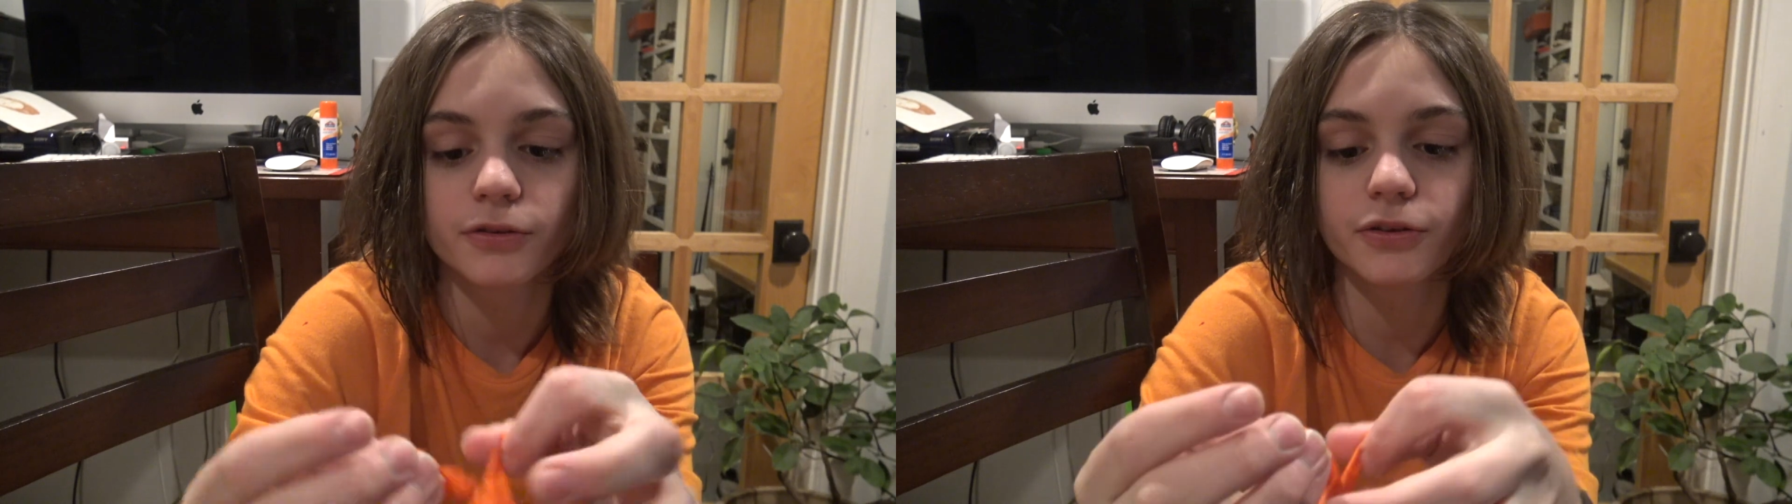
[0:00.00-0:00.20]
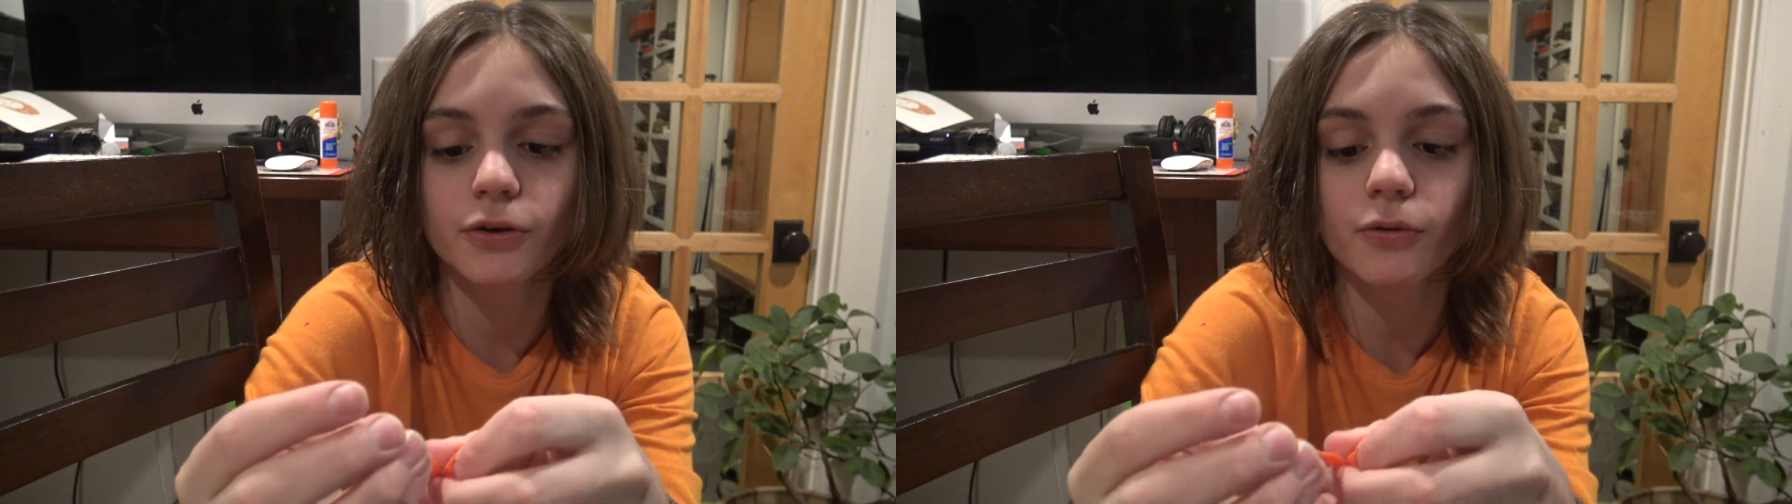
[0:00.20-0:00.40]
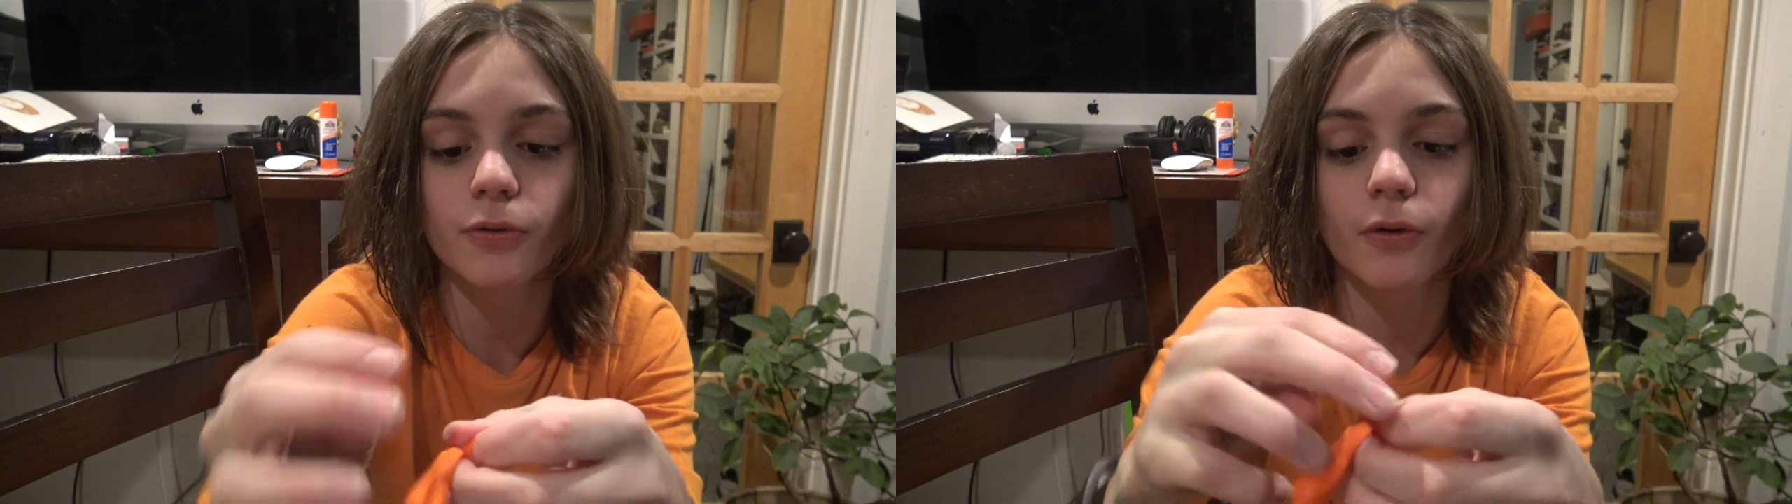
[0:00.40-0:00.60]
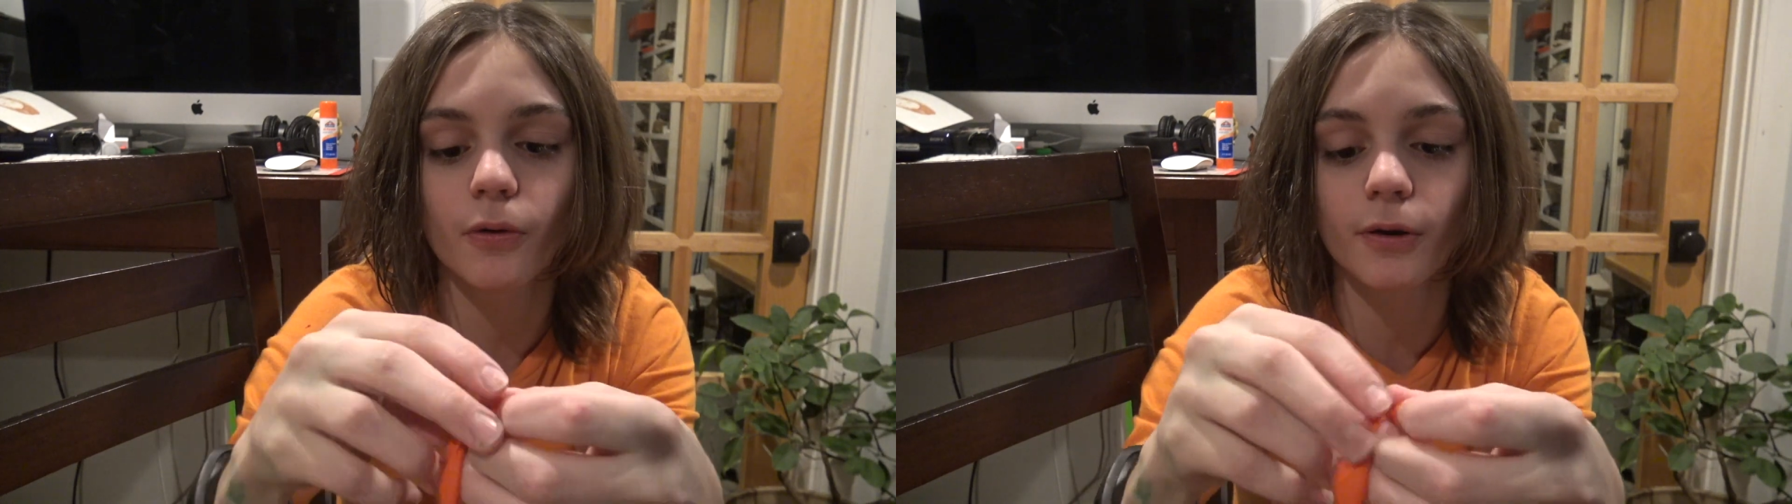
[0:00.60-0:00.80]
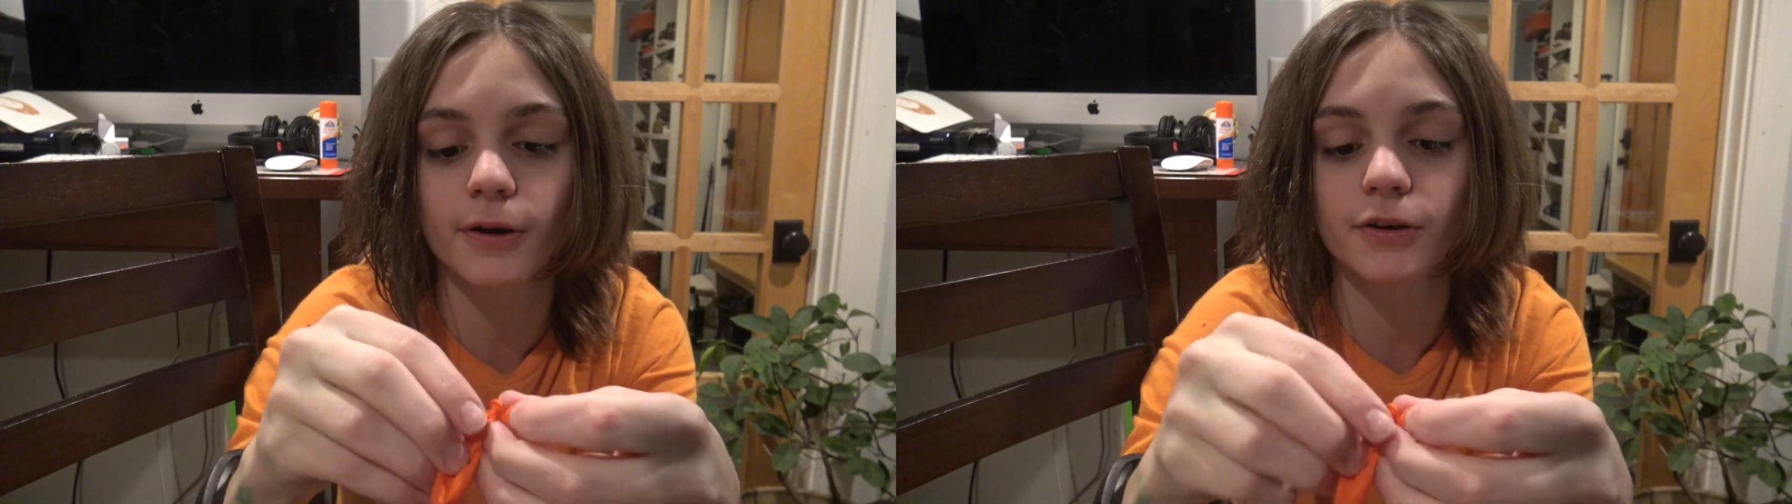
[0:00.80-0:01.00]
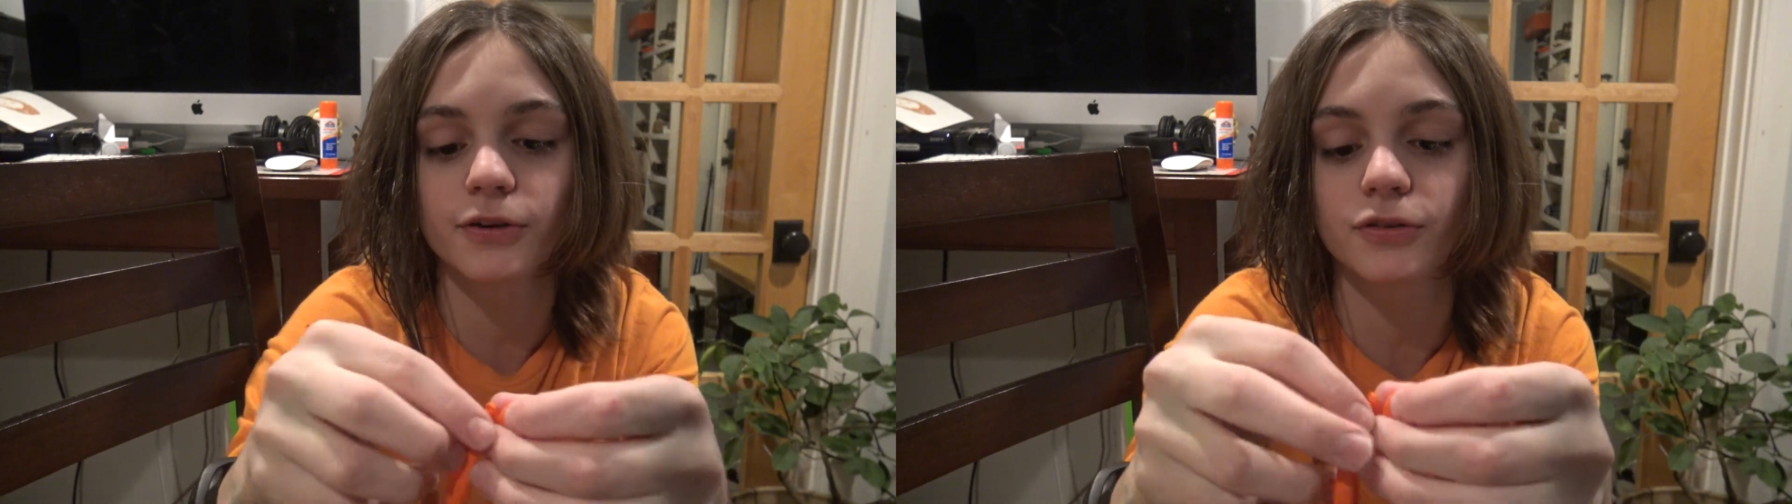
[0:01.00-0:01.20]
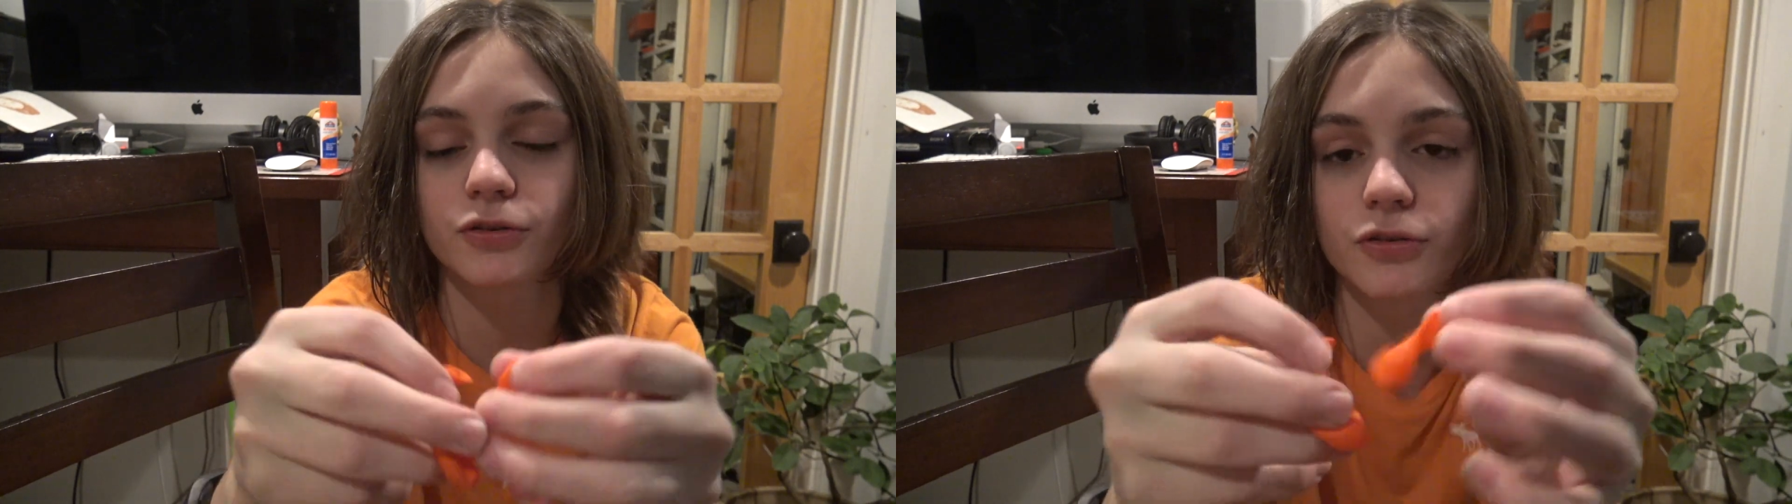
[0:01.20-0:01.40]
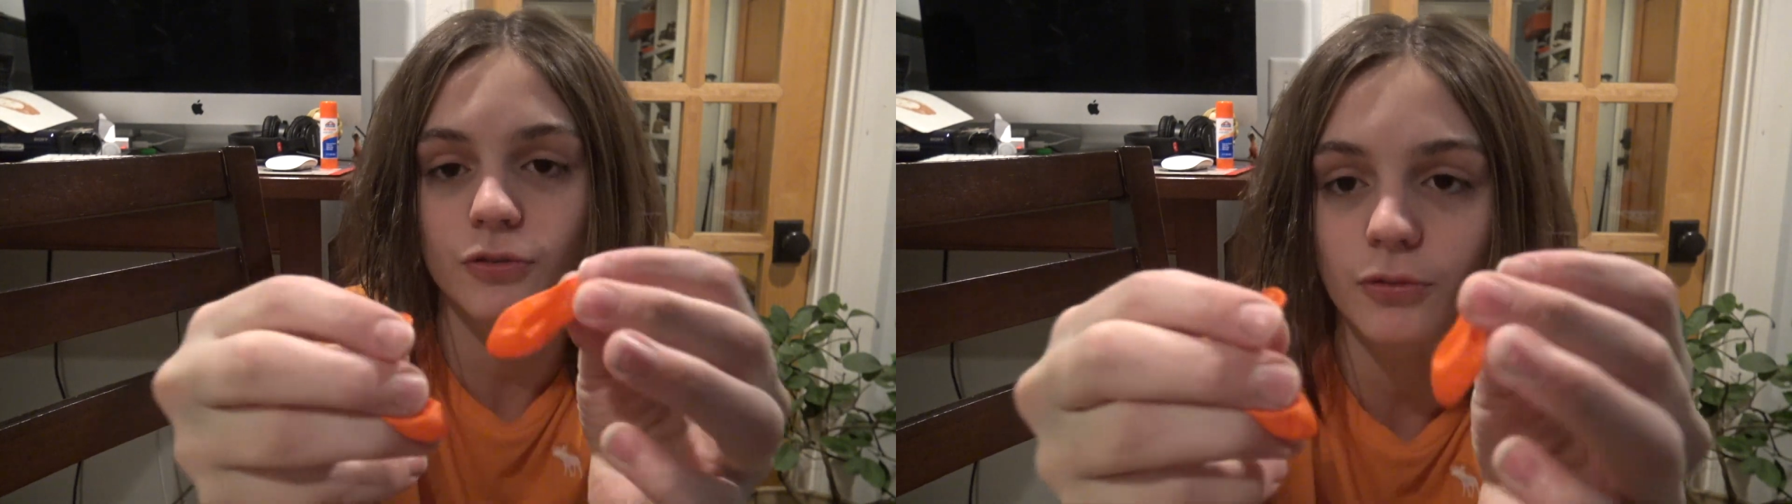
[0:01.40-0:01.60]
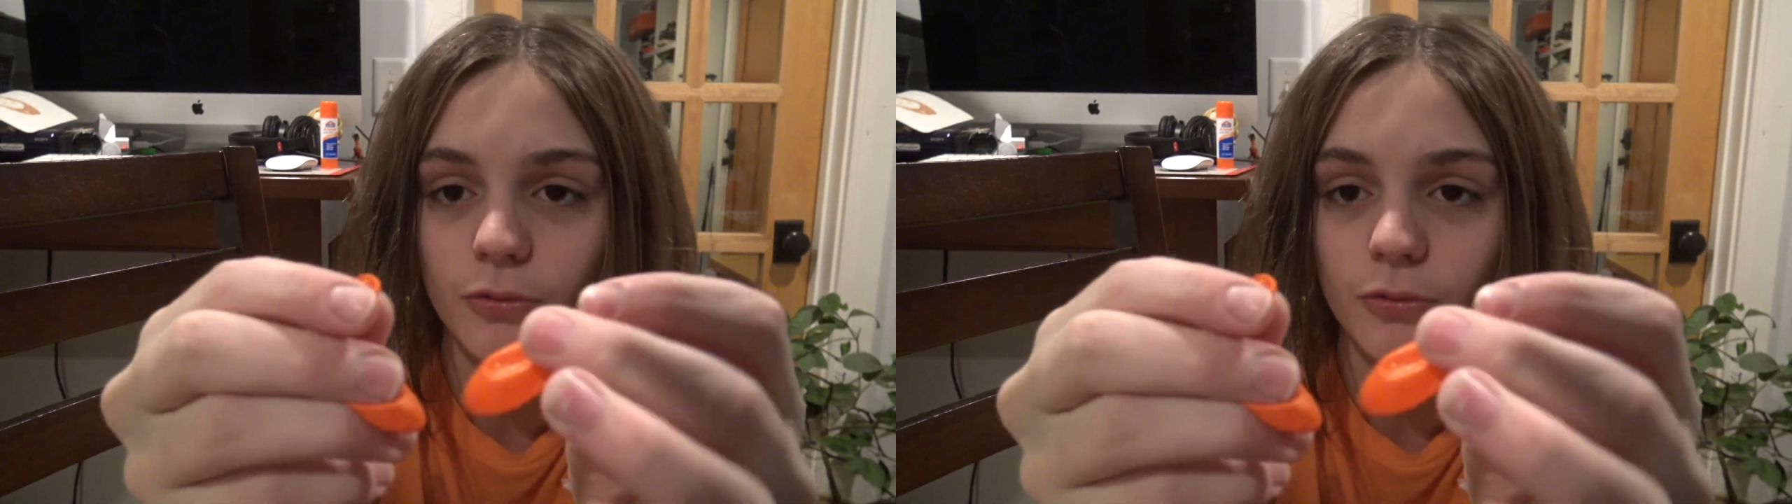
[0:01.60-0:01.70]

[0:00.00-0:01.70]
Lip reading: 2 orange